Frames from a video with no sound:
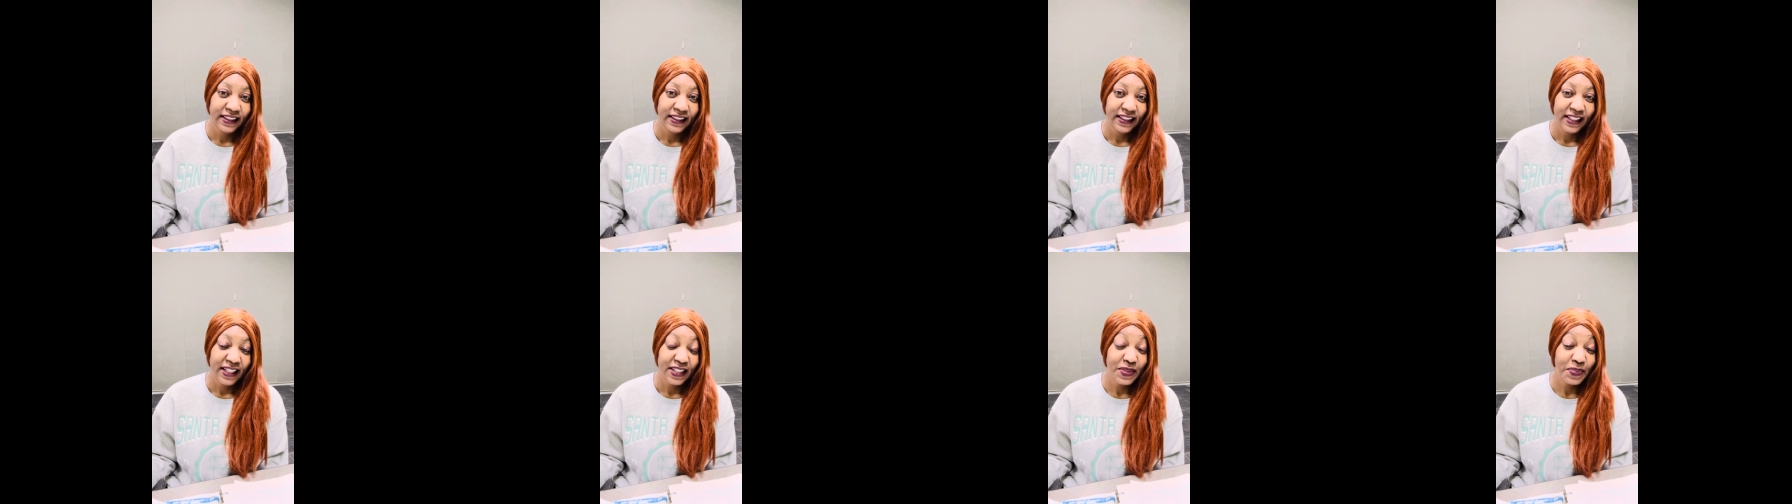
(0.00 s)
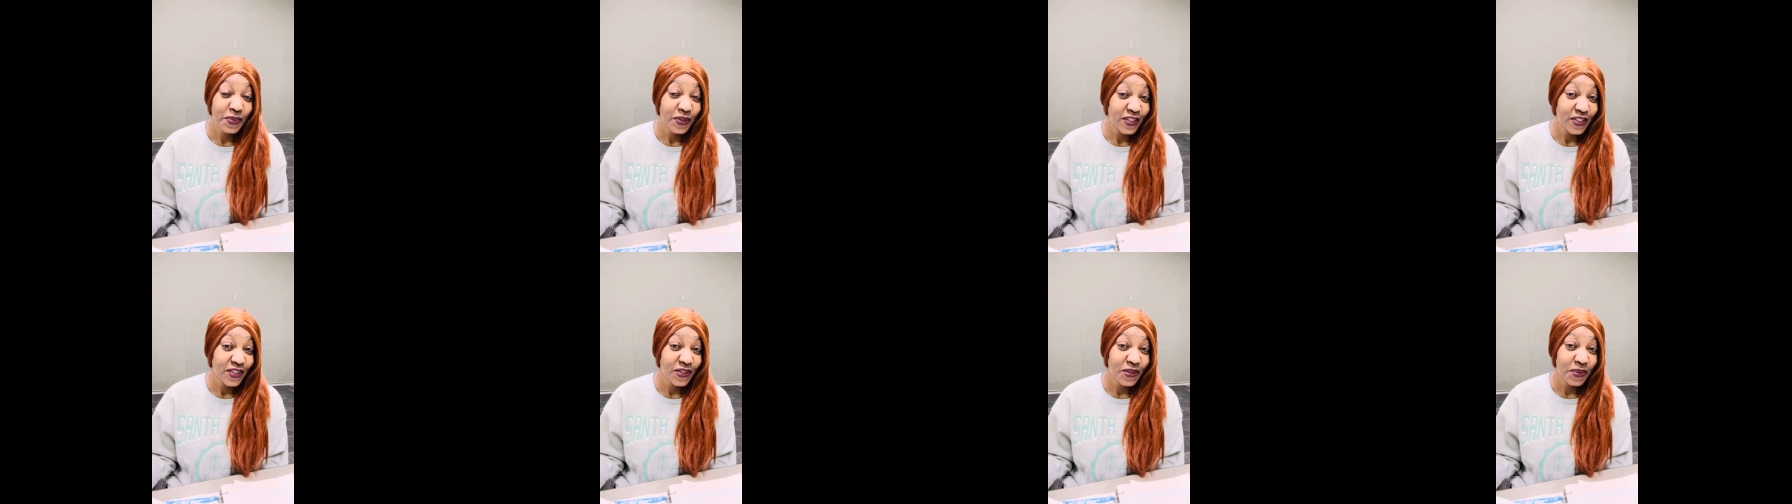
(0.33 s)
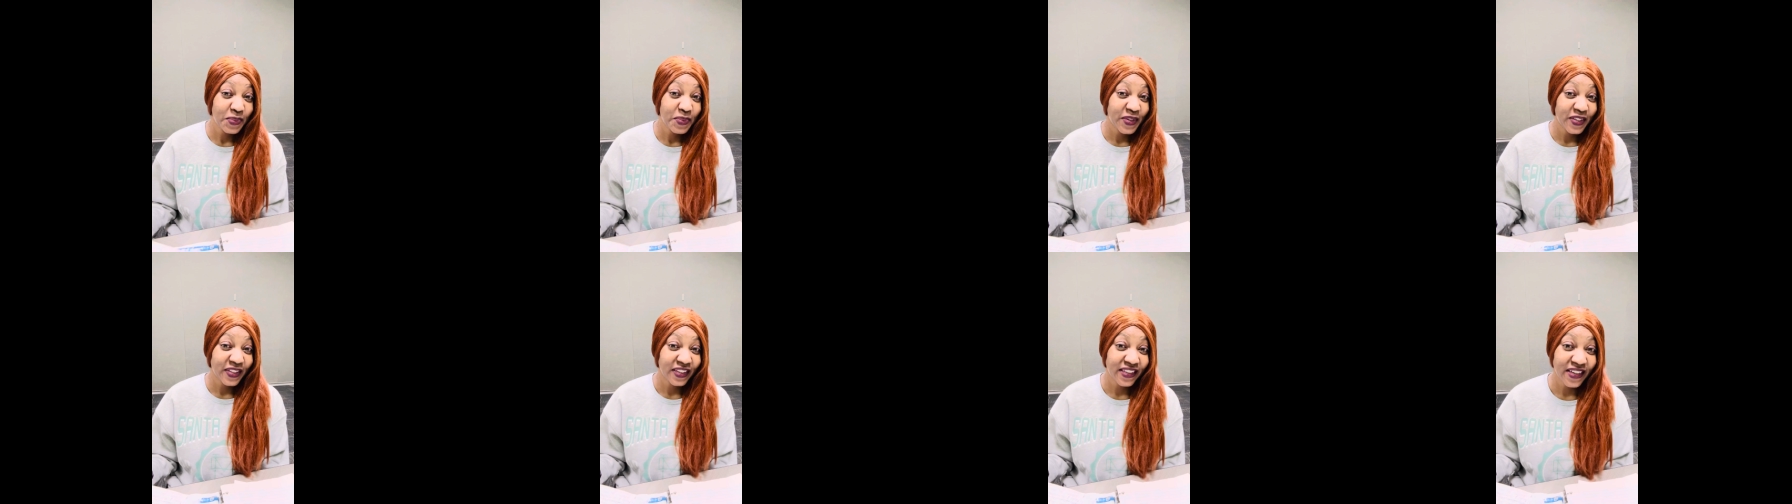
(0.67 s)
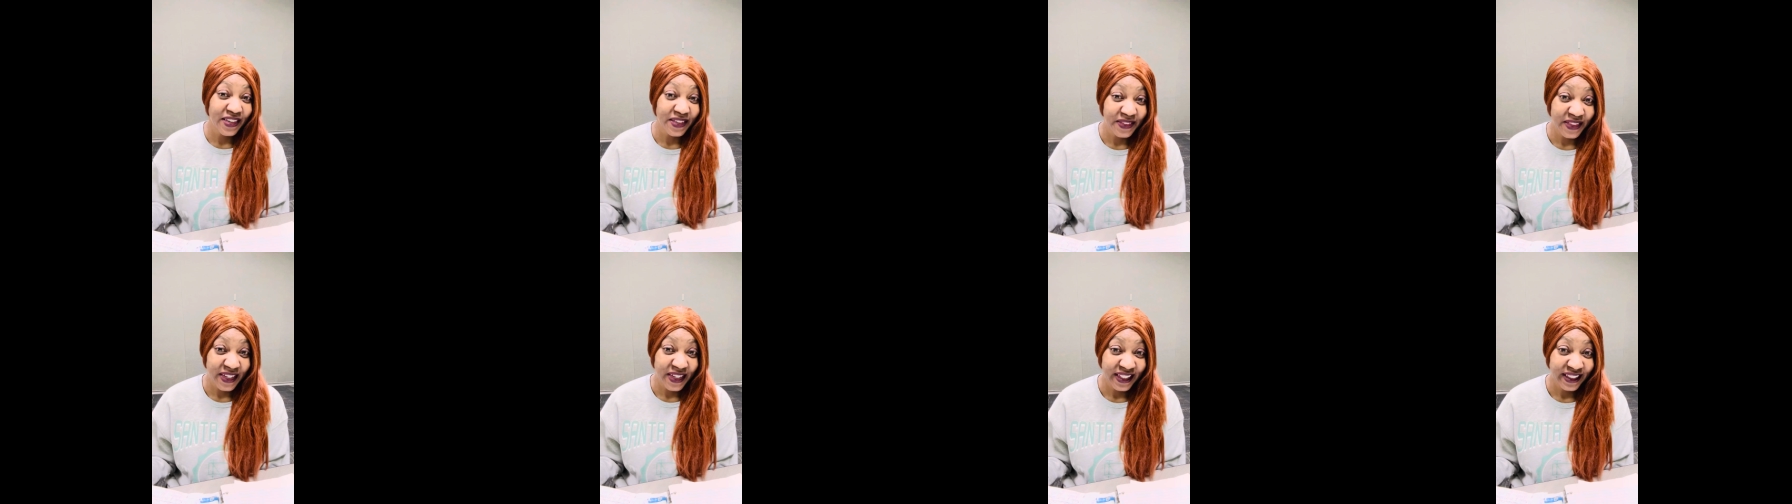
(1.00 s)
It's pretty sobering
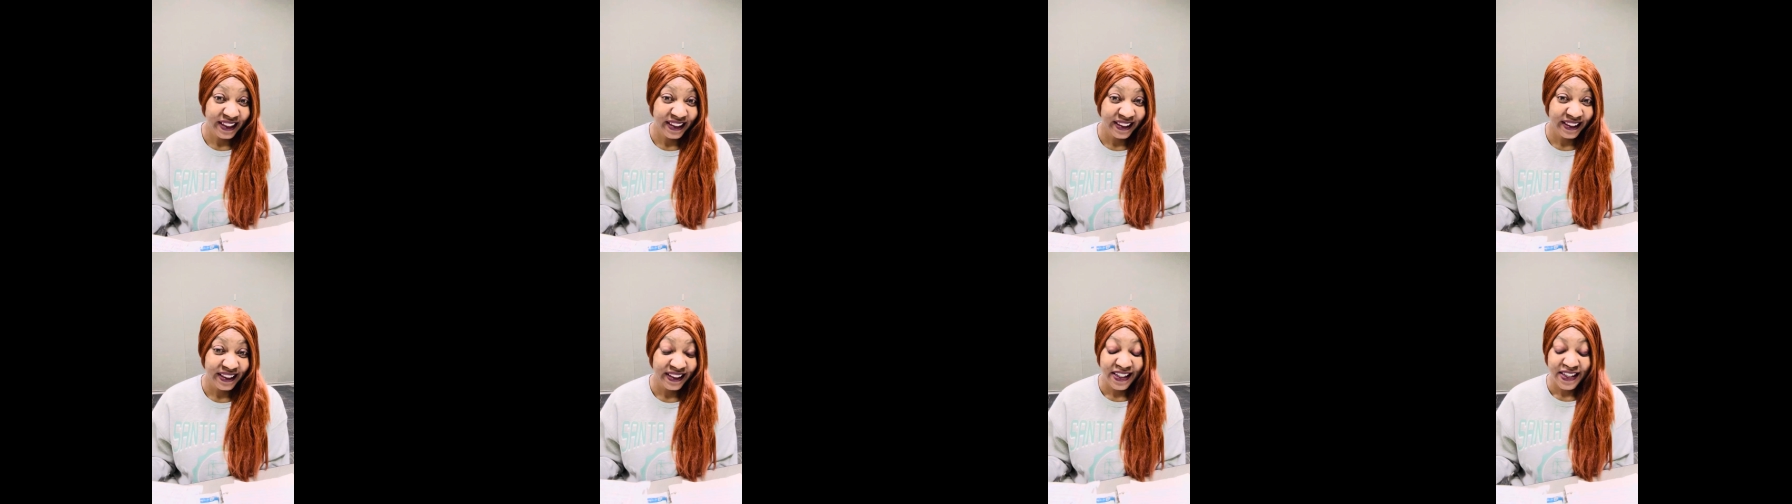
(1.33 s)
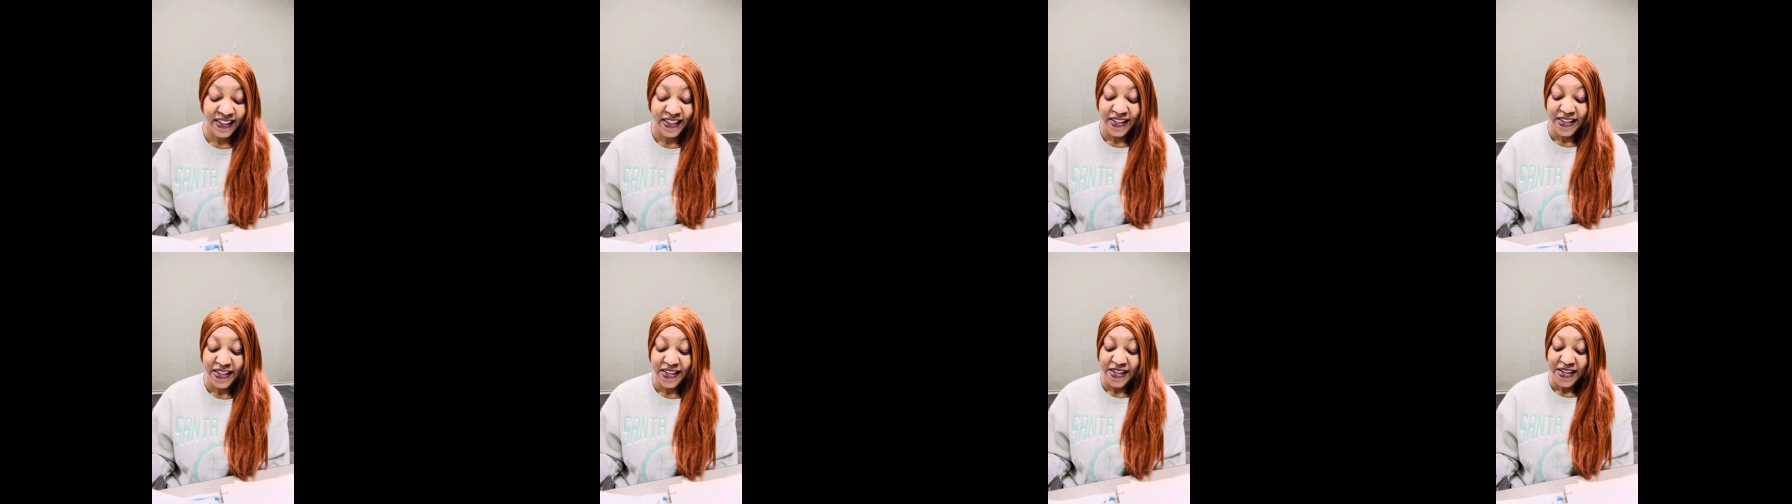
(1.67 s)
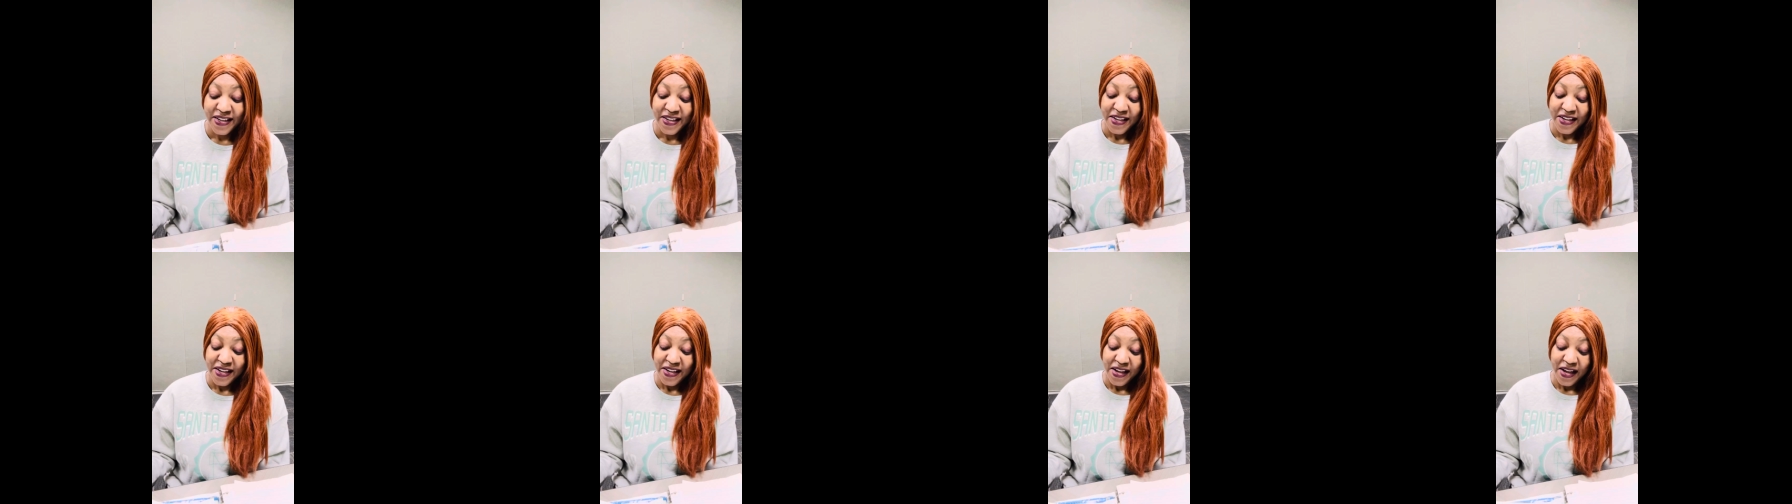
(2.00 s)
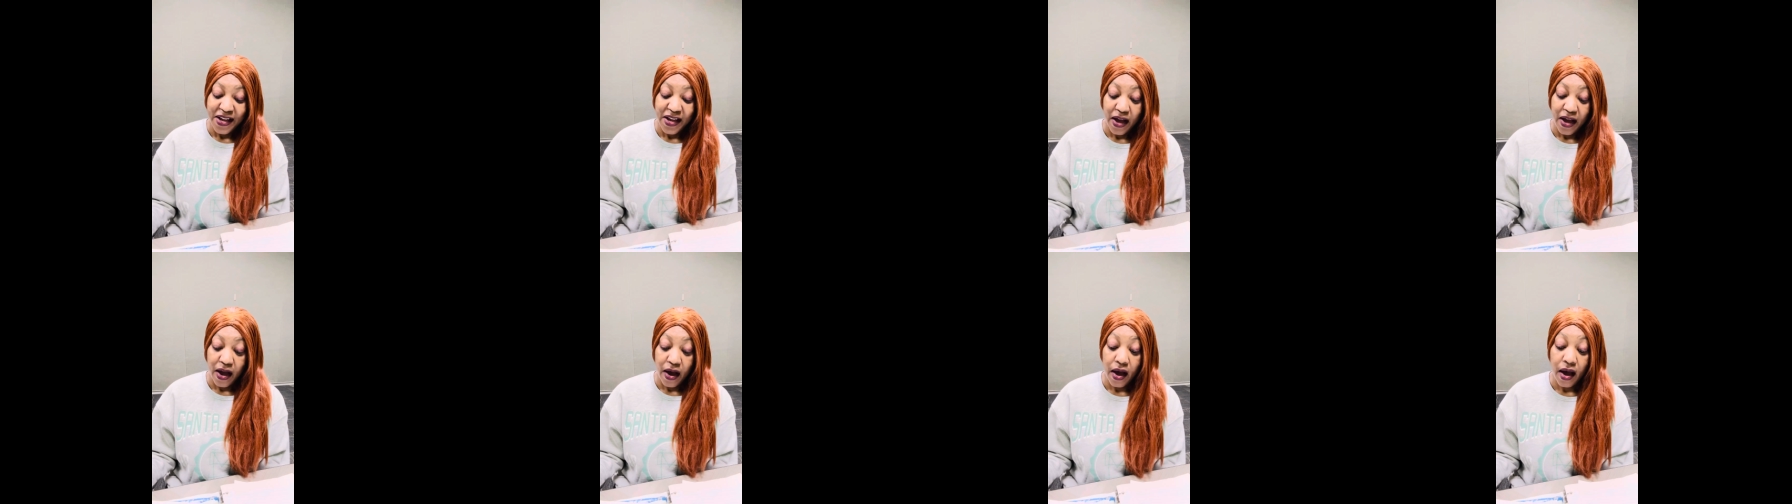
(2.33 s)
thought, right?
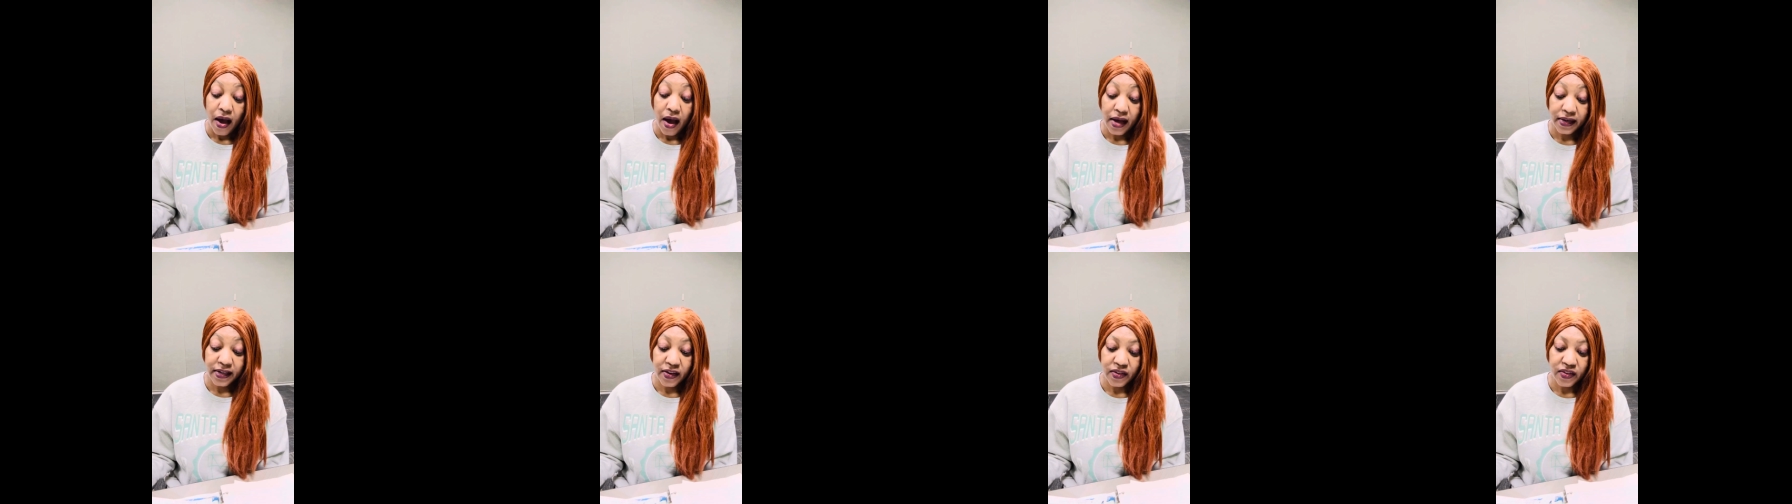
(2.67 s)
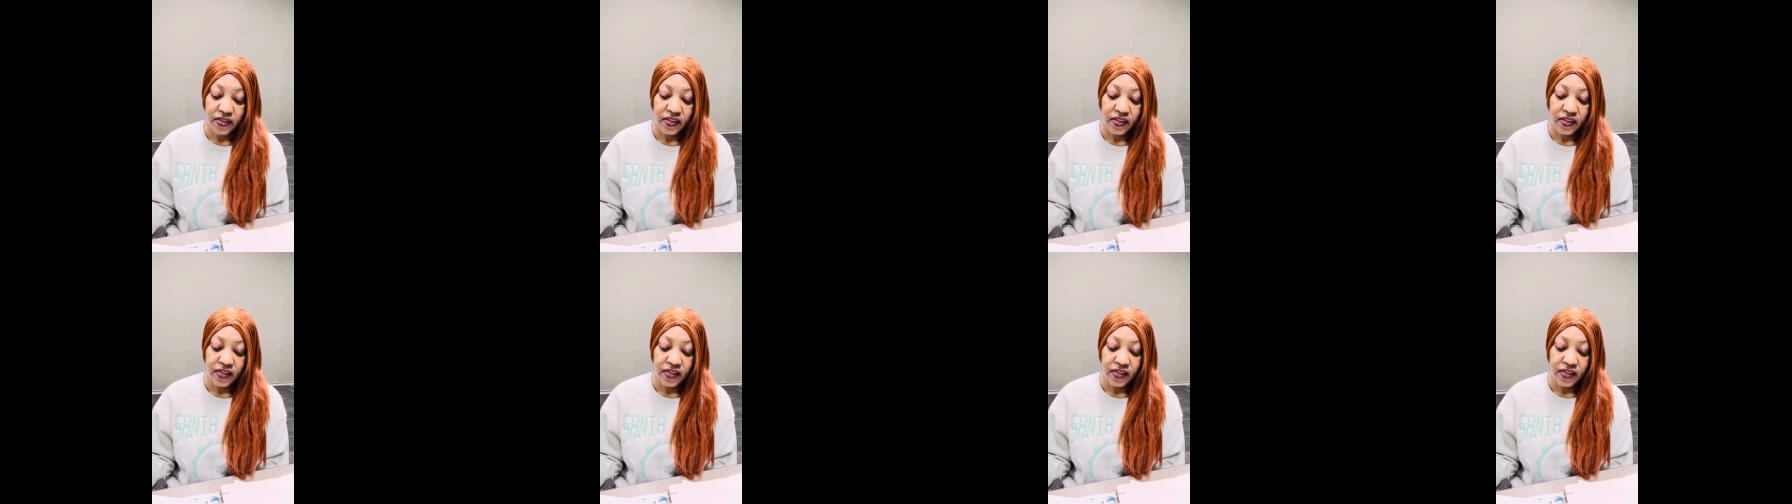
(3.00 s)
Another